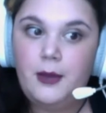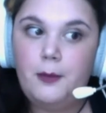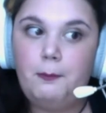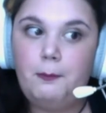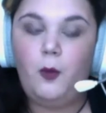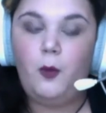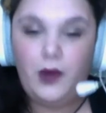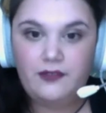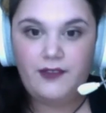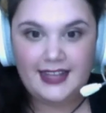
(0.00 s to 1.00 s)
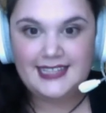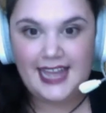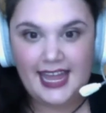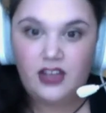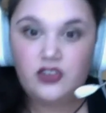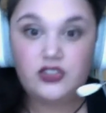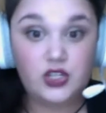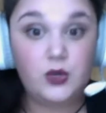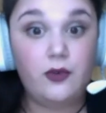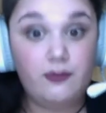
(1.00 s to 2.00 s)
but what if I take
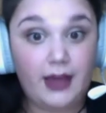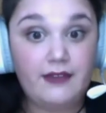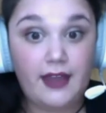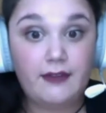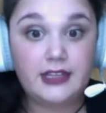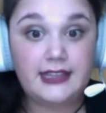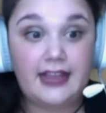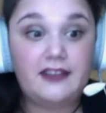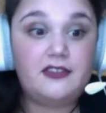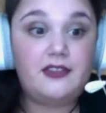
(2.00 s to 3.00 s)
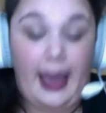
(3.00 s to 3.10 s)
two of my favorite things,